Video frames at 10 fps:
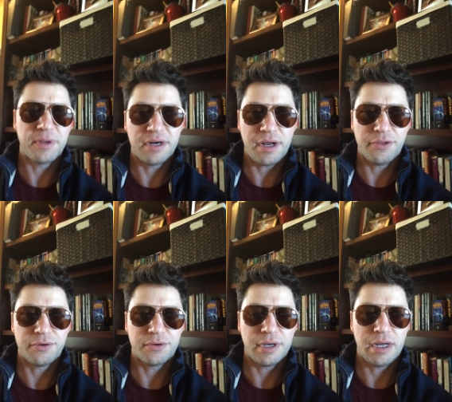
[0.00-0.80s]
but in
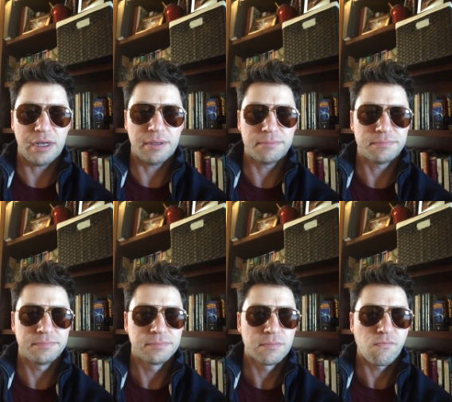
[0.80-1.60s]
other
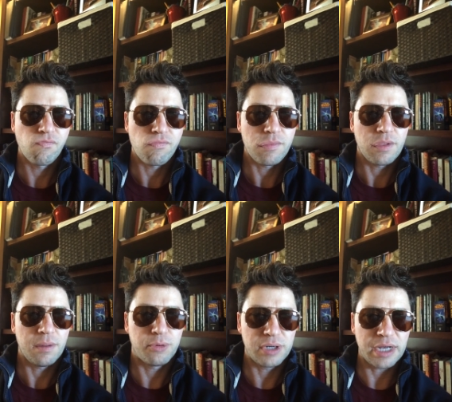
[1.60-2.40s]

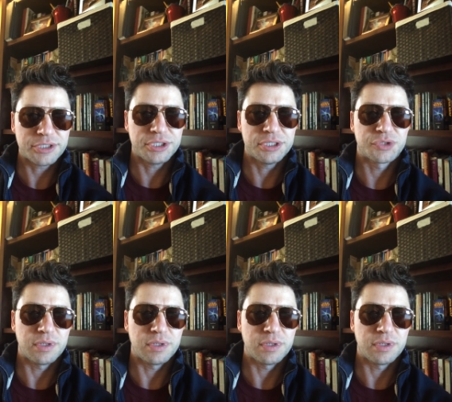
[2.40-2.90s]
productions